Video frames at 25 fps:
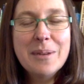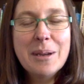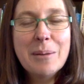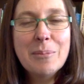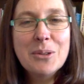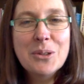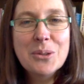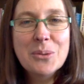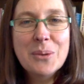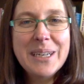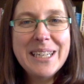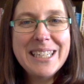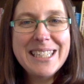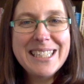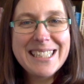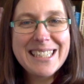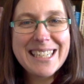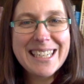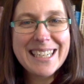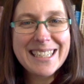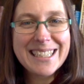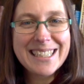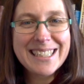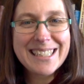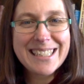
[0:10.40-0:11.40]
number
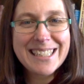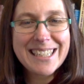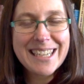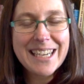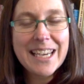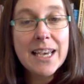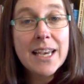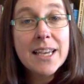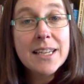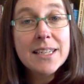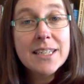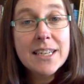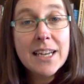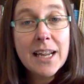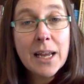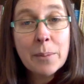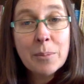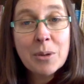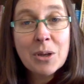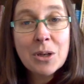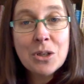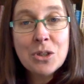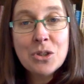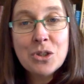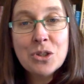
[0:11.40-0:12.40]
26. Today I'm
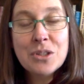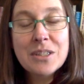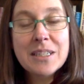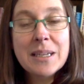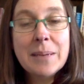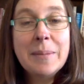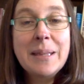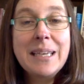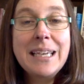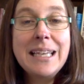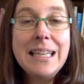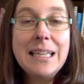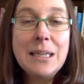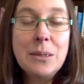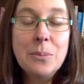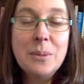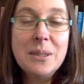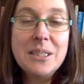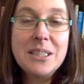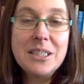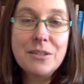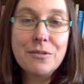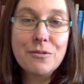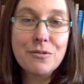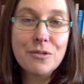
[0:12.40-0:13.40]
going to do something a little
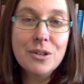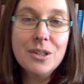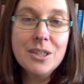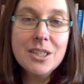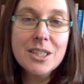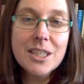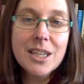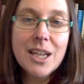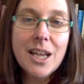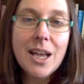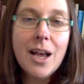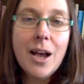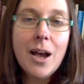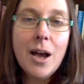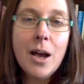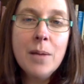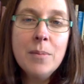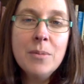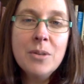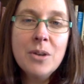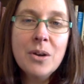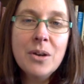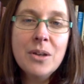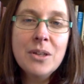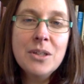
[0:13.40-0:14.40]
bit different. I'm
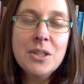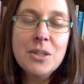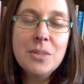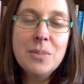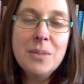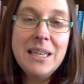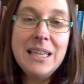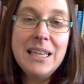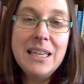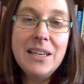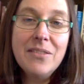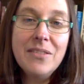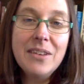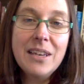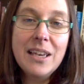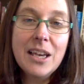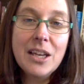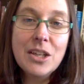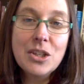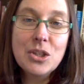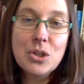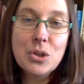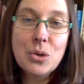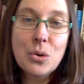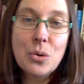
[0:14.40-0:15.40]
going to be giving a
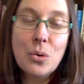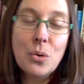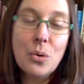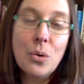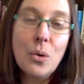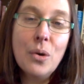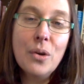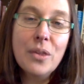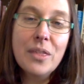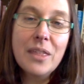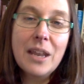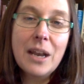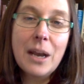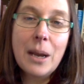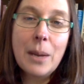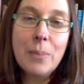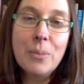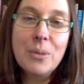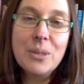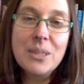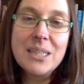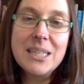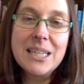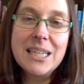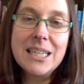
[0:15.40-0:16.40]
talk that I
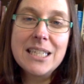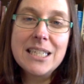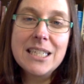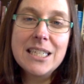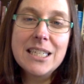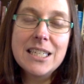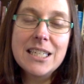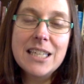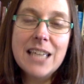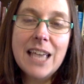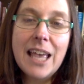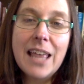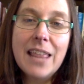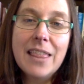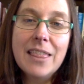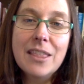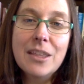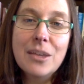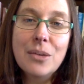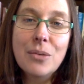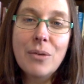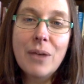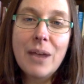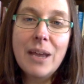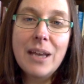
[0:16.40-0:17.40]
presented at the
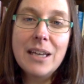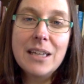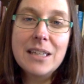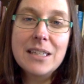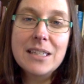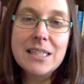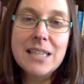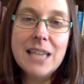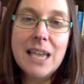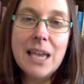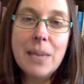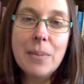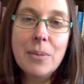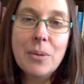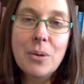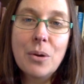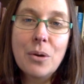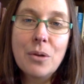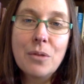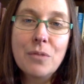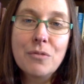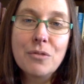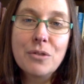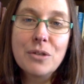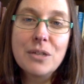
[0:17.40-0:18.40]
Great Escape
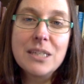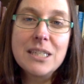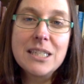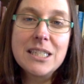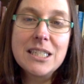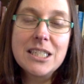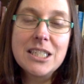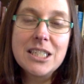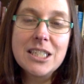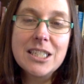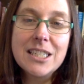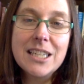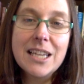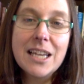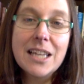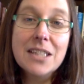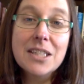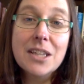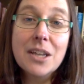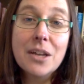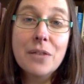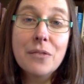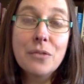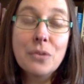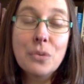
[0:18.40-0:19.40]
Conference just
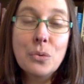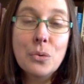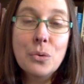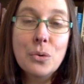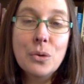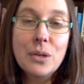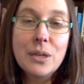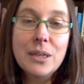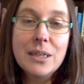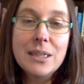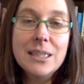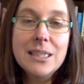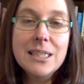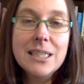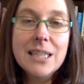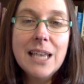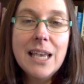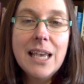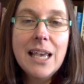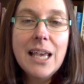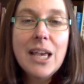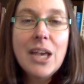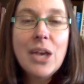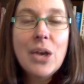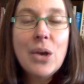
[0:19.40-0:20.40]
outside of Auckland
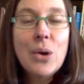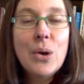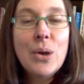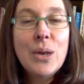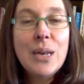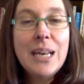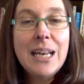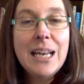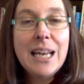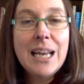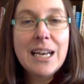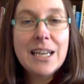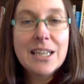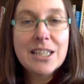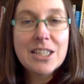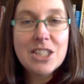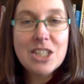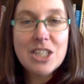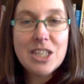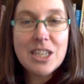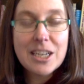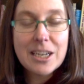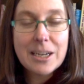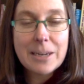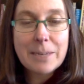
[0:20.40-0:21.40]
early last
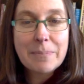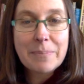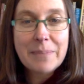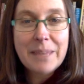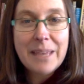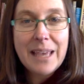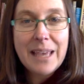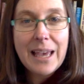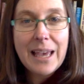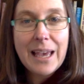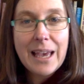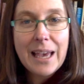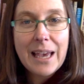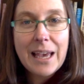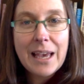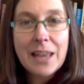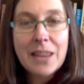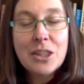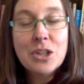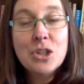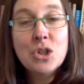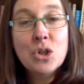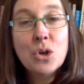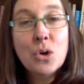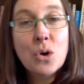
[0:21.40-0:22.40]
year.
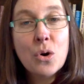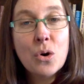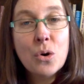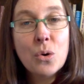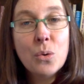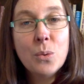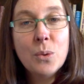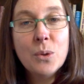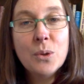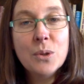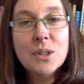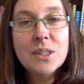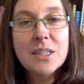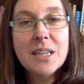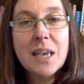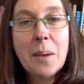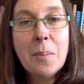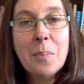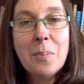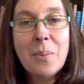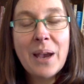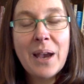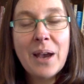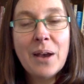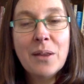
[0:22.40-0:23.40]
The talk was
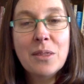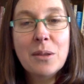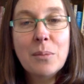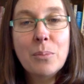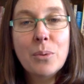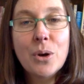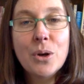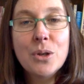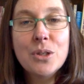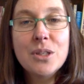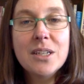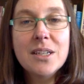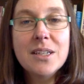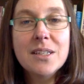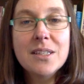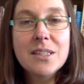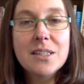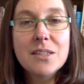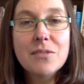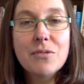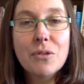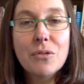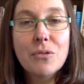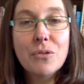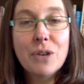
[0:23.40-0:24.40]
about the process
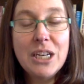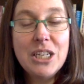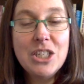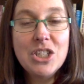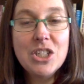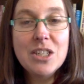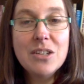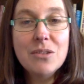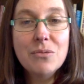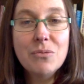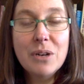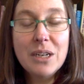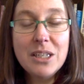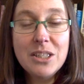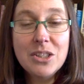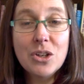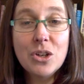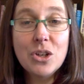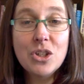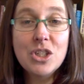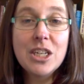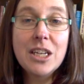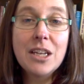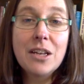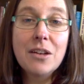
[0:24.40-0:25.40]
of
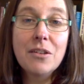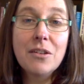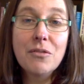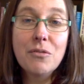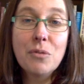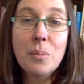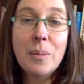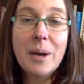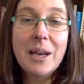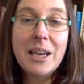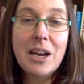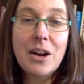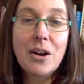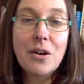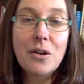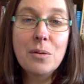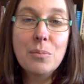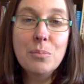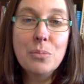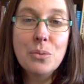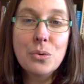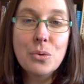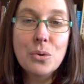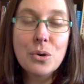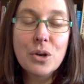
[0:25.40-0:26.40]
researching for my current
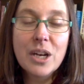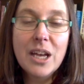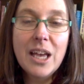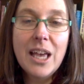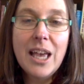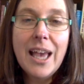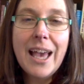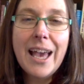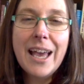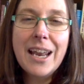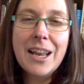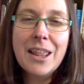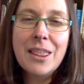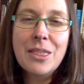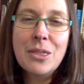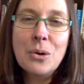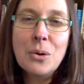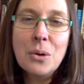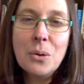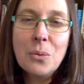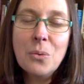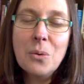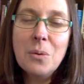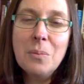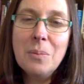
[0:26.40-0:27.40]
book, and I thought
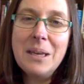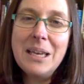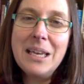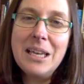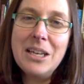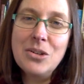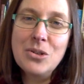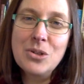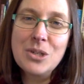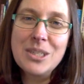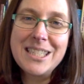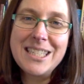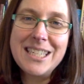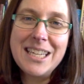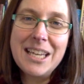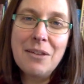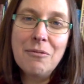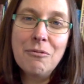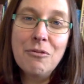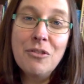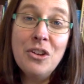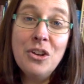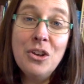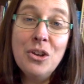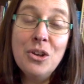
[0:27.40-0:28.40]
it would be interesting
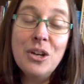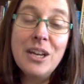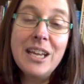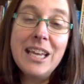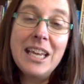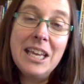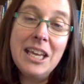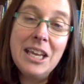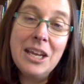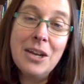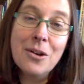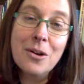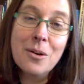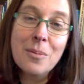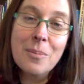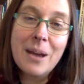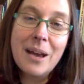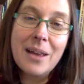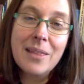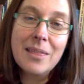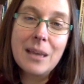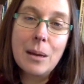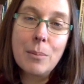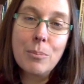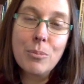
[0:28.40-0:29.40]
for you to hear
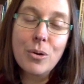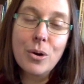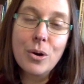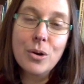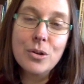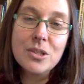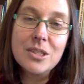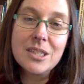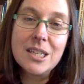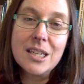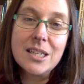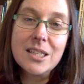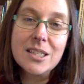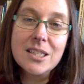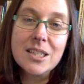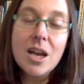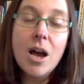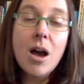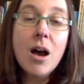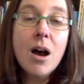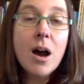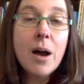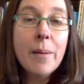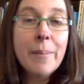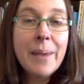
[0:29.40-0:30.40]
about that process.
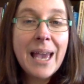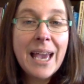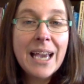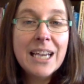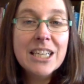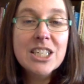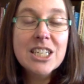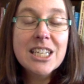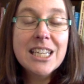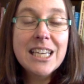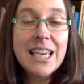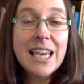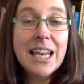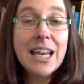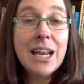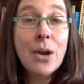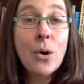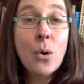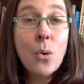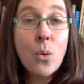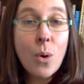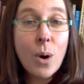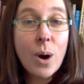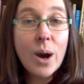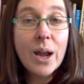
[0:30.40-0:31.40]
I'm actually getting
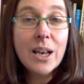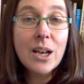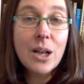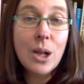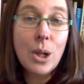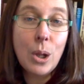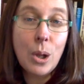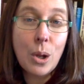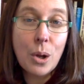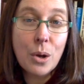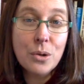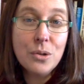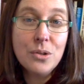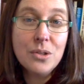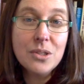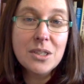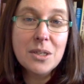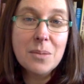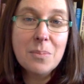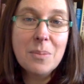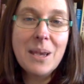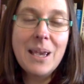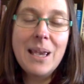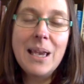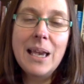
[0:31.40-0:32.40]
quite close to
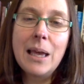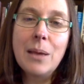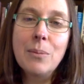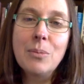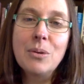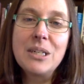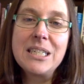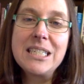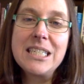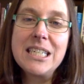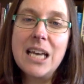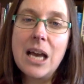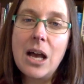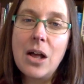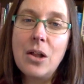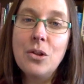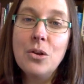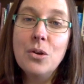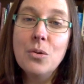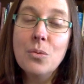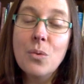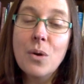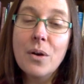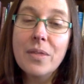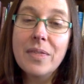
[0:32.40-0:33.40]
being able to tell
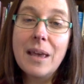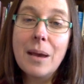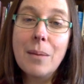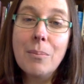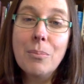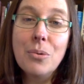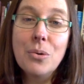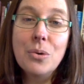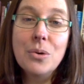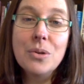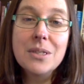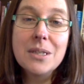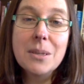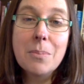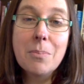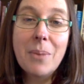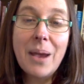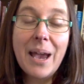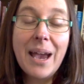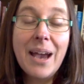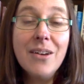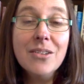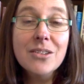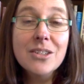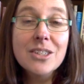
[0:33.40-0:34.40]
you what that book is
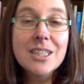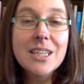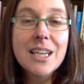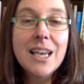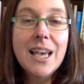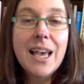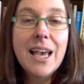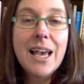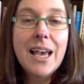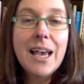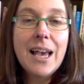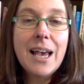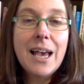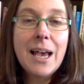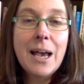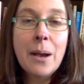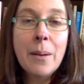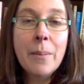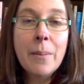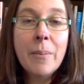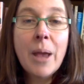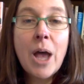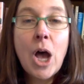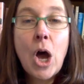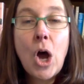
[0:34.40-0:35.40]
about,
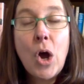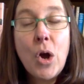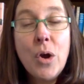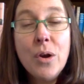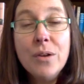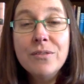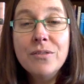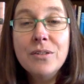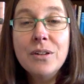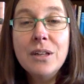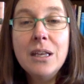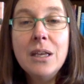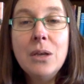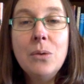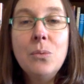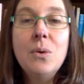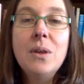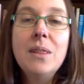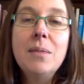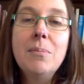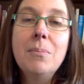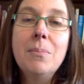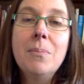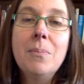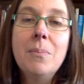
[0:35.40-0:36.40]
hopefully with
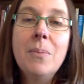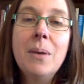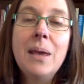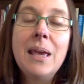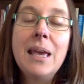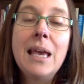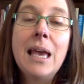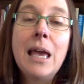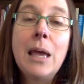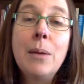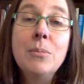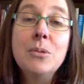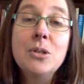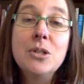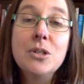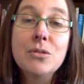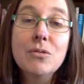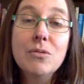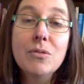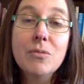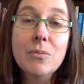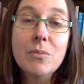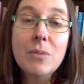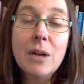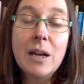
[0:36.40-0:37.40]
being able to